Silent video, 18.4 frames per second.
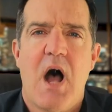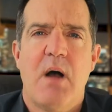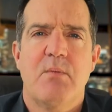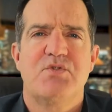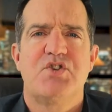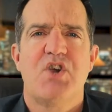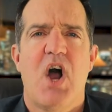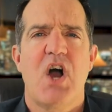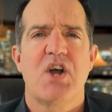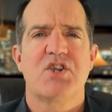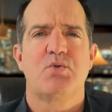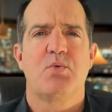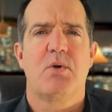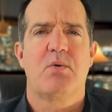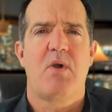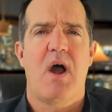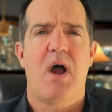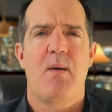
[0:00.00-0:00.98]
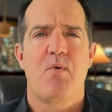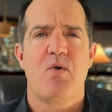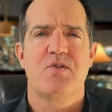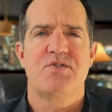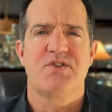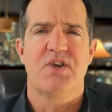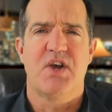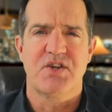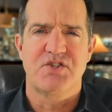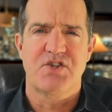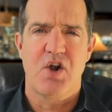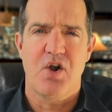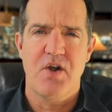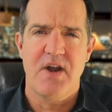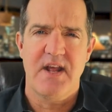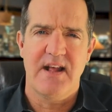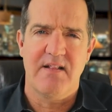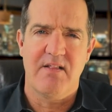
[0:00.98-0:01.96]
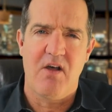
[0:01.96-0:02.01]
I'm Joshua Roberts,
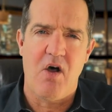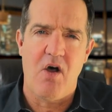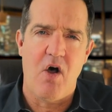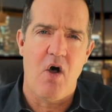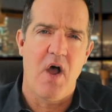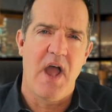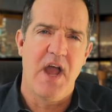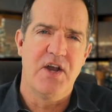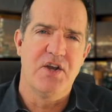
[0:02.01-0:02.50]
attorney at law,